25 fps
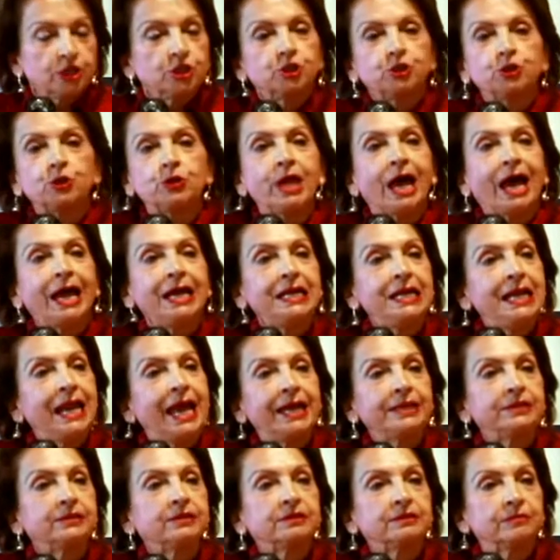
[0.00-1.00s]
Should I
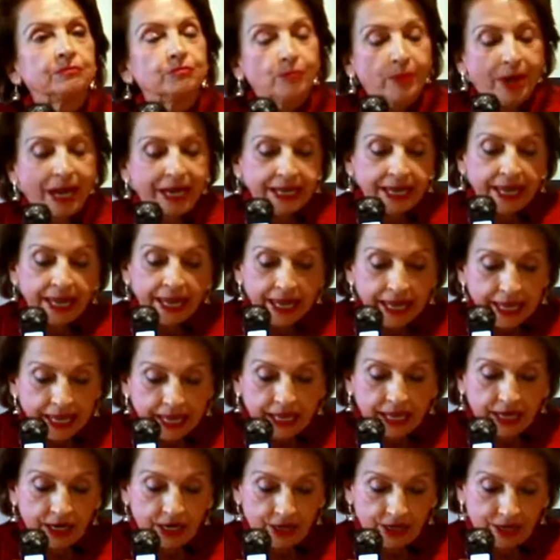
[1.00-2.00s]
let my
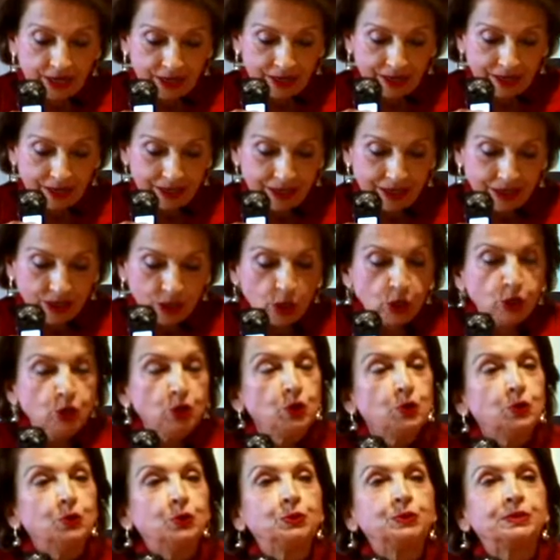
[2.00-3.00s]
hair
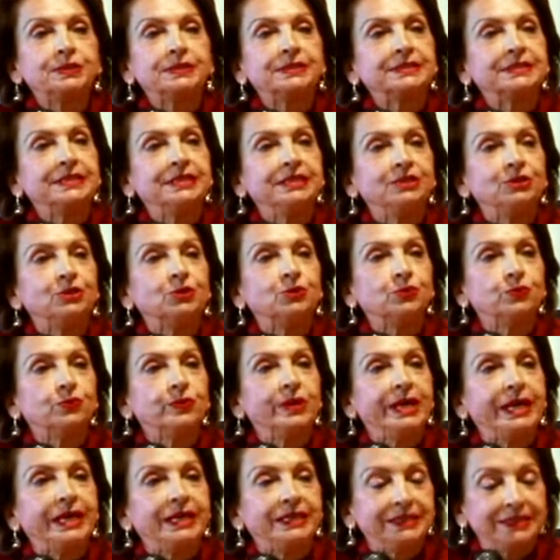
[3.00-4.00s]
loose in the
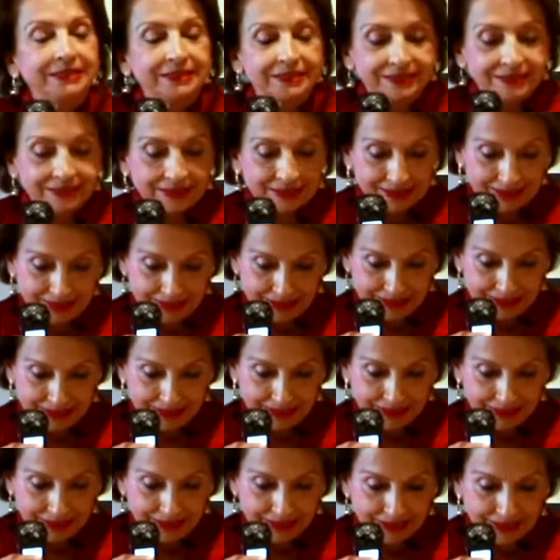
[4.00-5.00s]
wind?
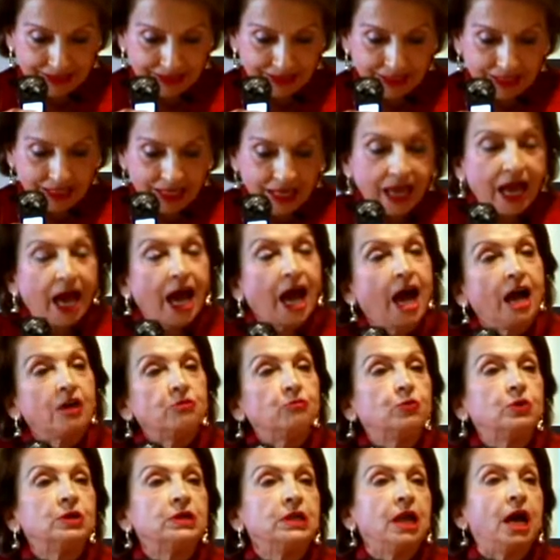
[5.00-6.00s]
I
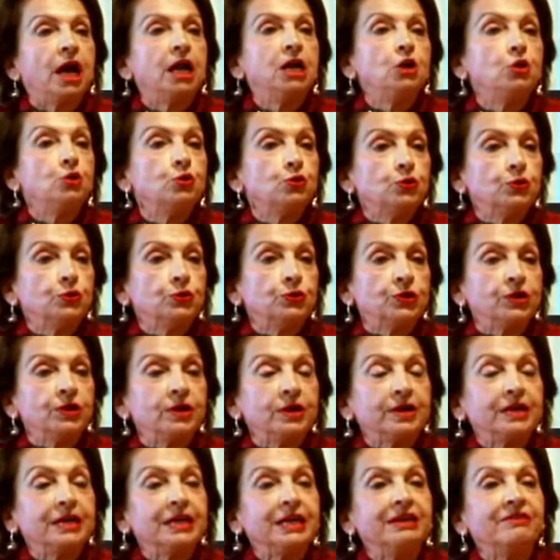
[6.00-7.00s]
will
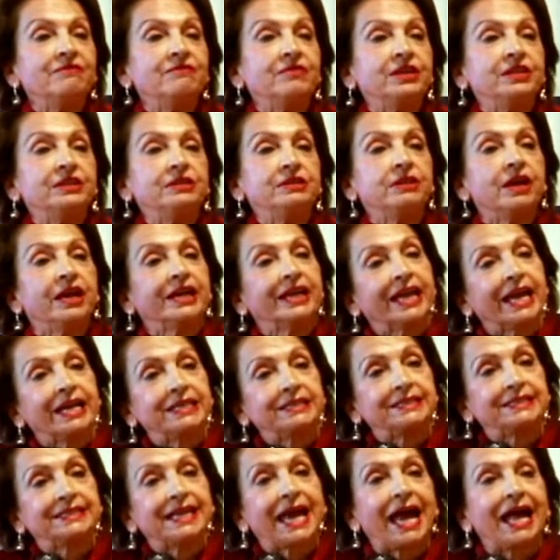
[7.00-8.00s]
allure even the
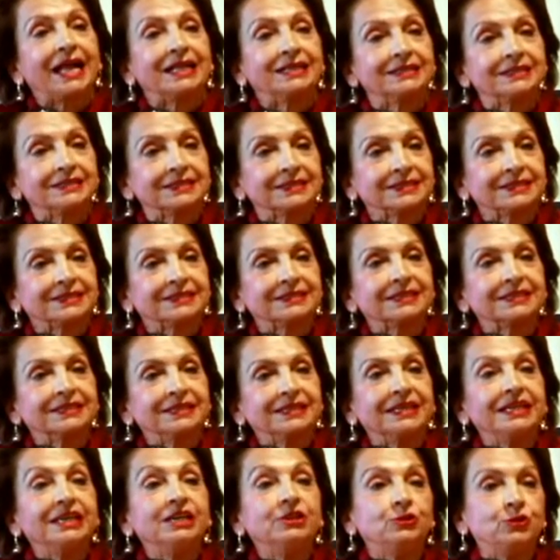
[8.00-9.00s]
gazelles
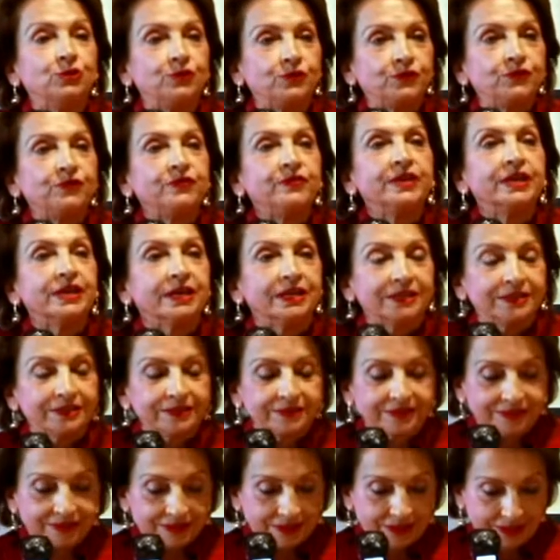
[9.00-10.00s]
in the
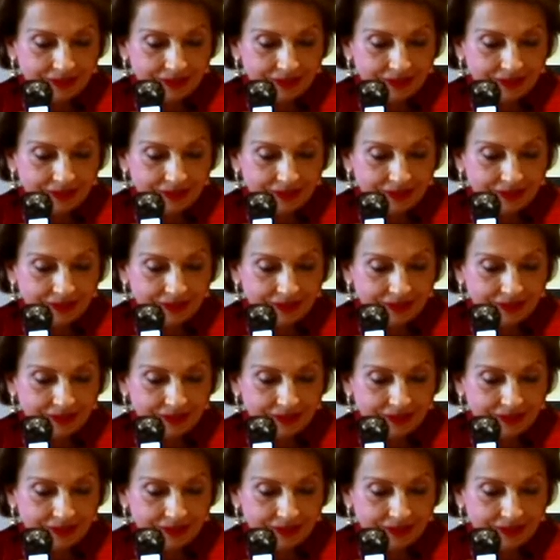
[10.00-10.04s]
field,